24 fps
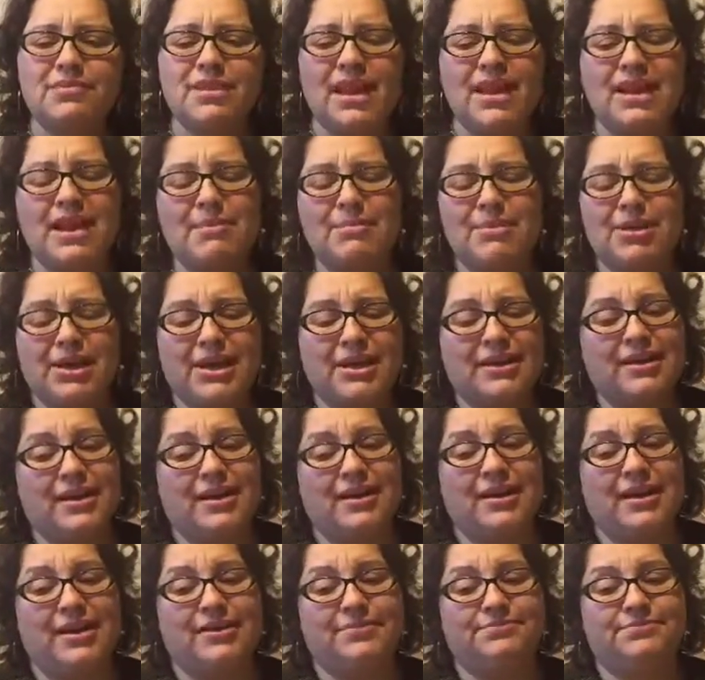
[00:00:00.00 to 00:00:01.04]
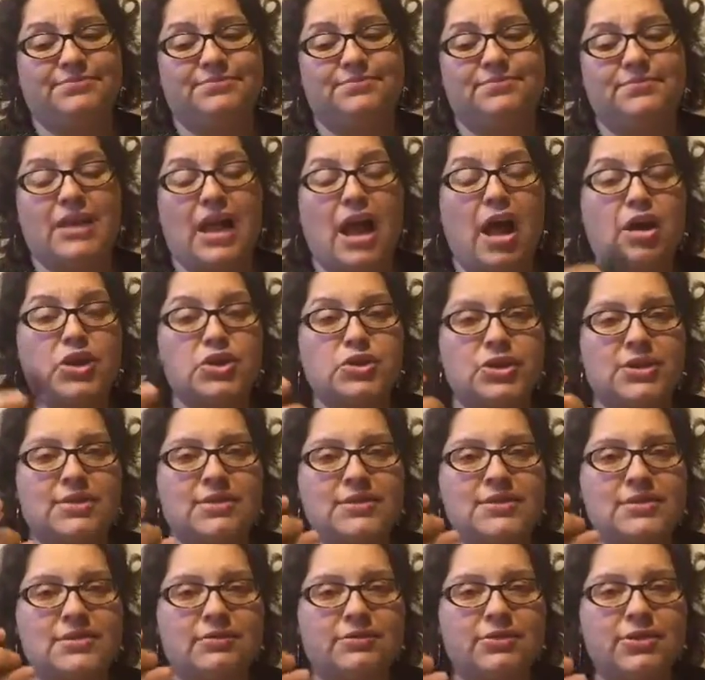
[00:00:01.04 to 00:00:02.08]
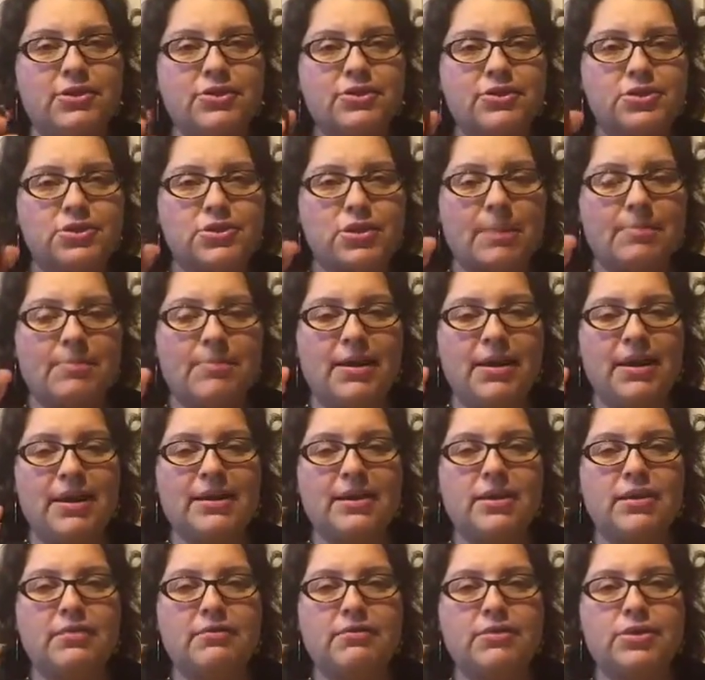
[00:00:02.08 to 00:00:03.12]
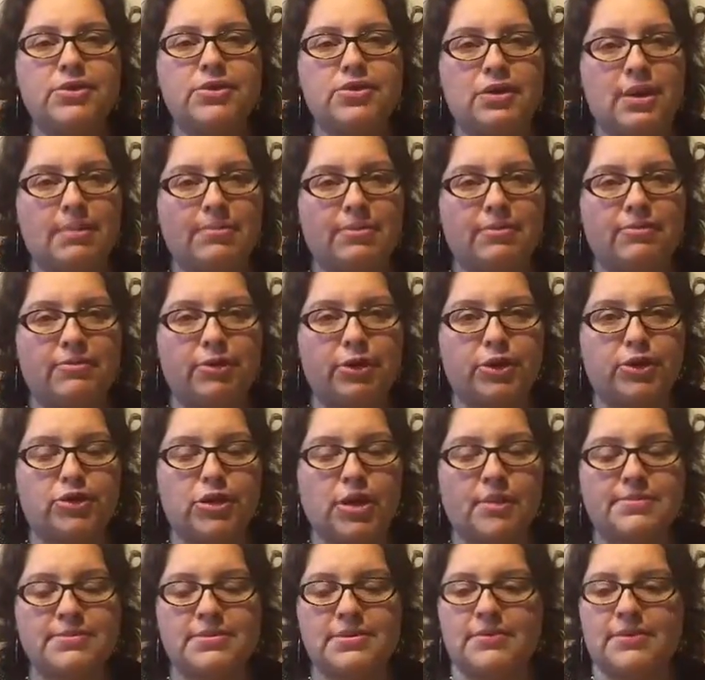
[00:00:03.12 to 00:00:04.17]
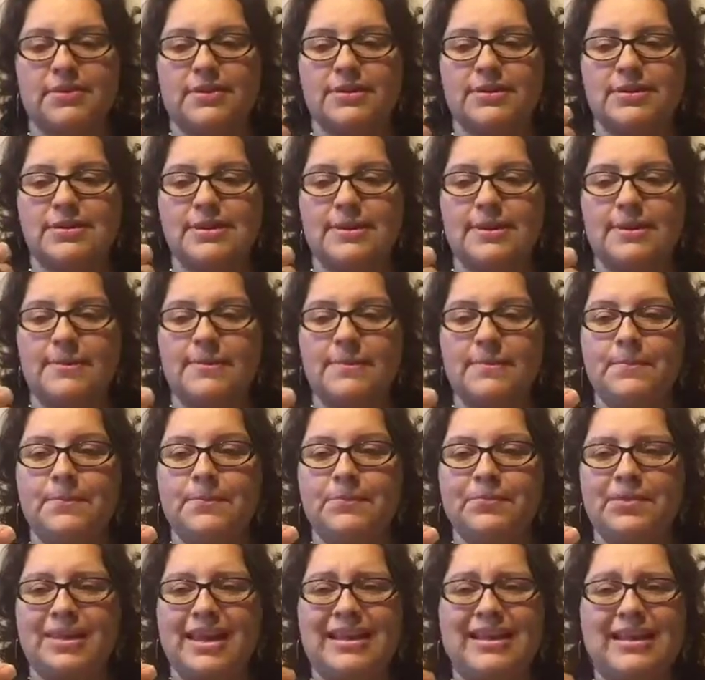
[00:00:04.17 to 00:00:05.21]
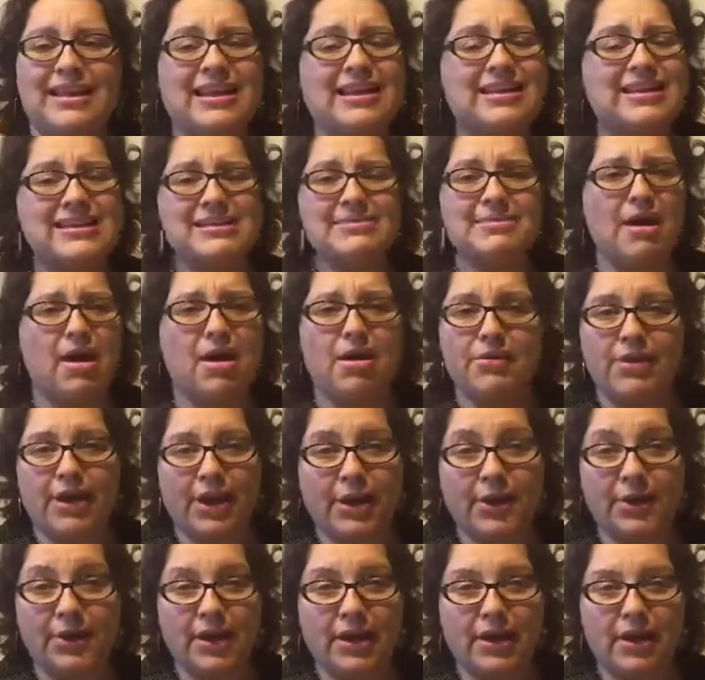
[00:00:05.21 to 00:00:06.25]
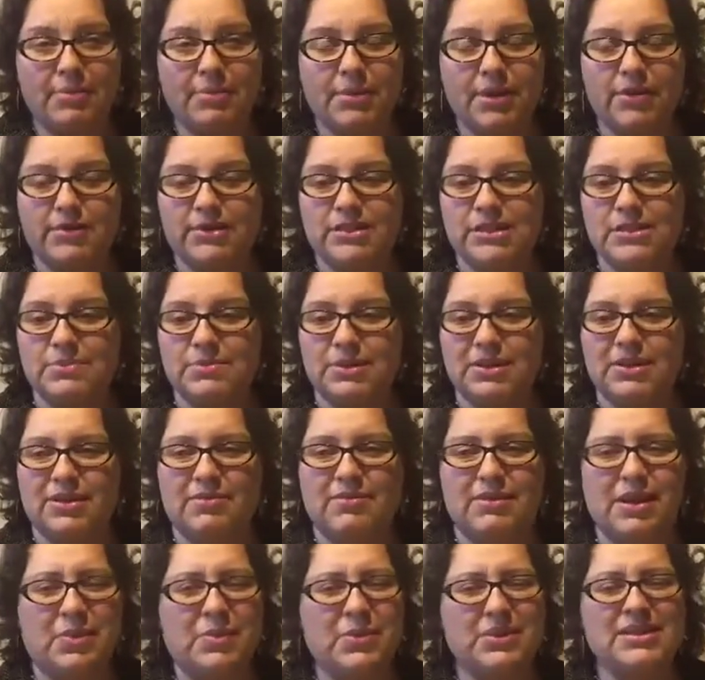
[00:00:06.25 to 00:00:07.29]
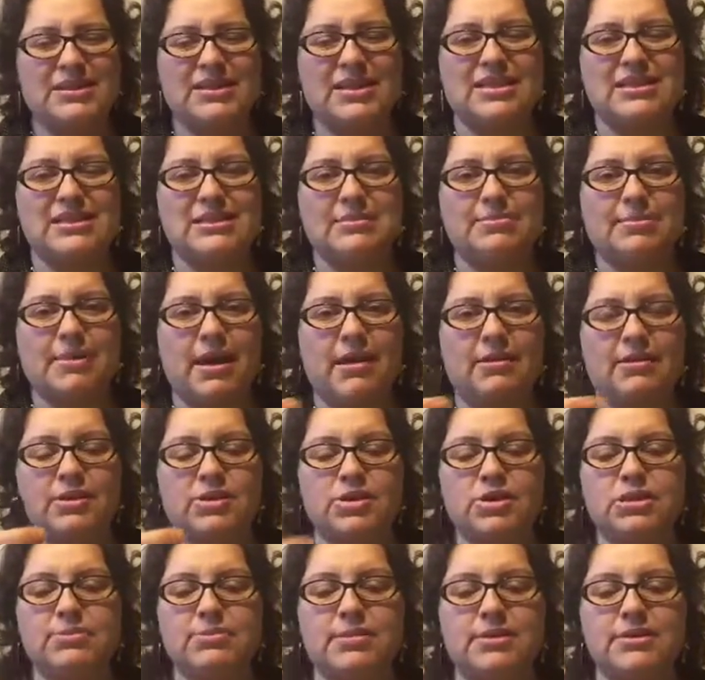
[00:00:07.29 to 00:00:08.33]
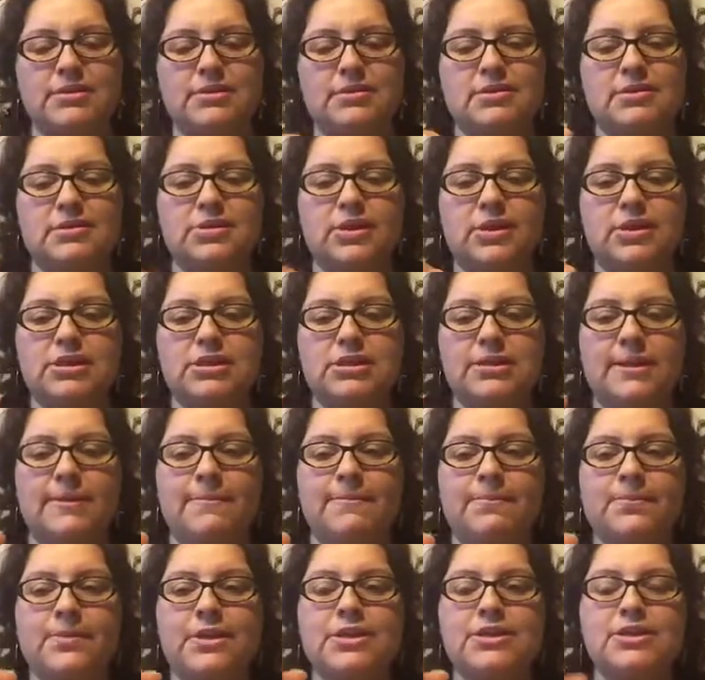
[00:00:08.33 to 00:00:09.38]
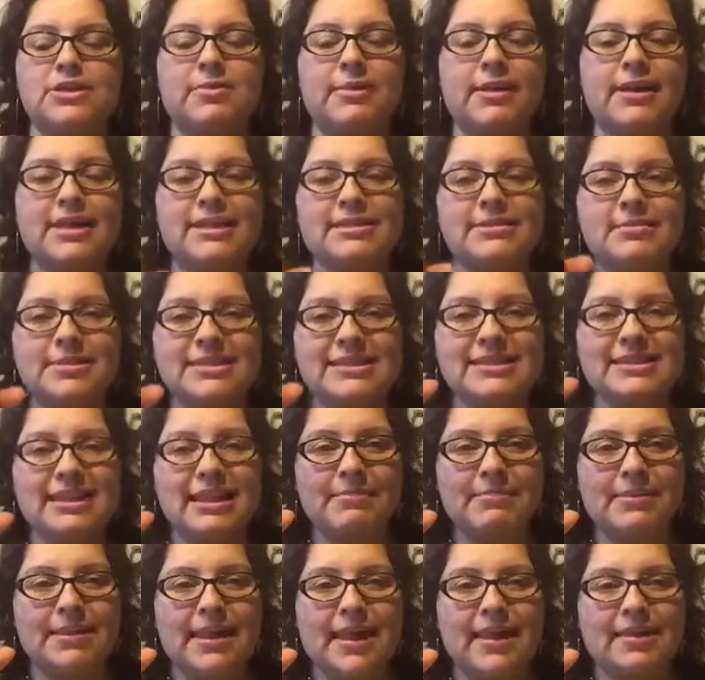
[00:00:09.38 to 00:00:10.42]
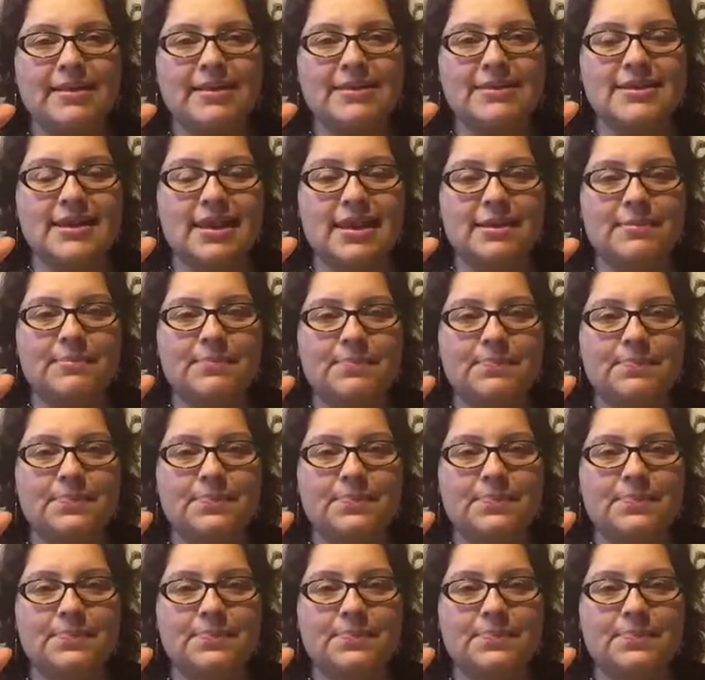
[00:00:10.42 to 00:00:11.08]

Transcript: And I'm looking at it like, I'll try this diffuser. So I plug in the diffuser and I put 4 drops of this. And it didn't smell all that great, I'll be honest with you. I'm like, what's that smell? It just smells so strange. So my husband was sleeping at the time.